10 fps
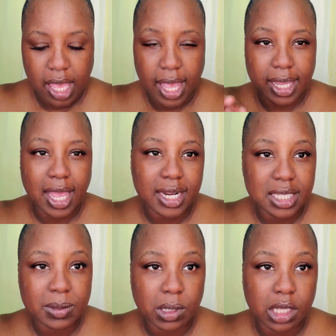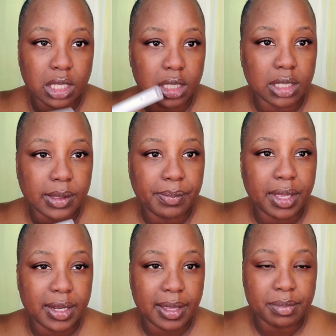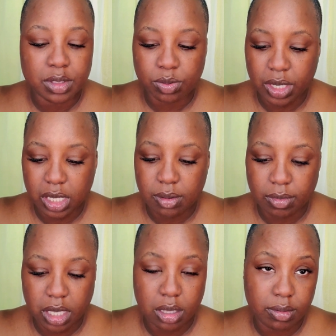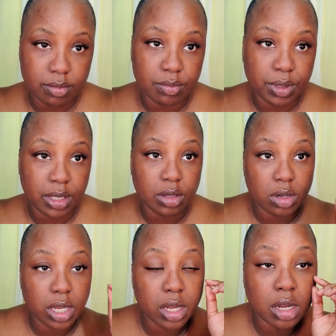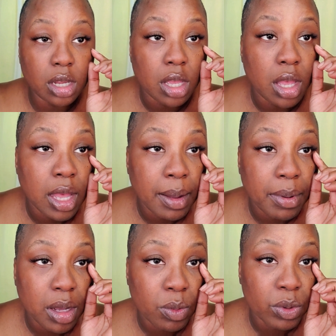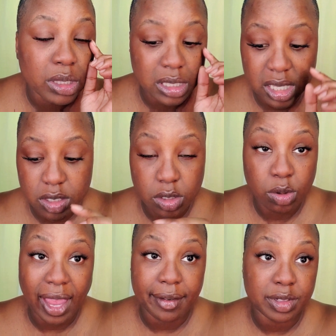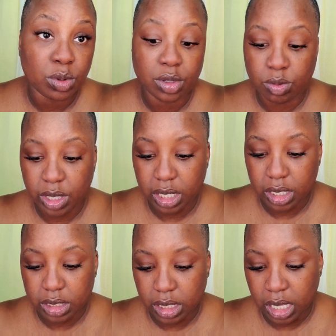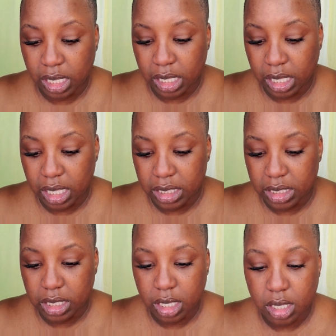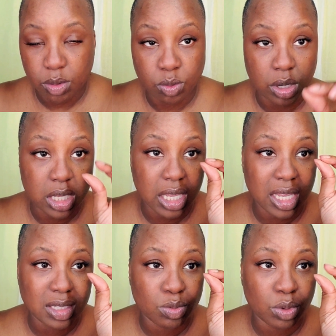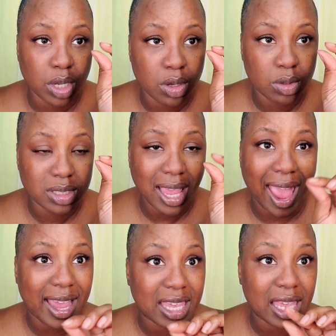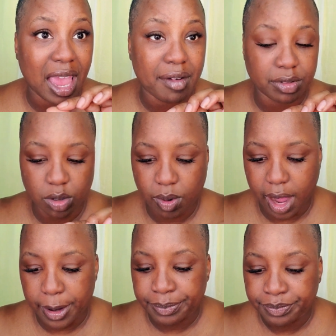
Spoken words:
I kind of smelled a little bit in between me putting it on here. But with this, you have to work quick because it gets real tacky after a while.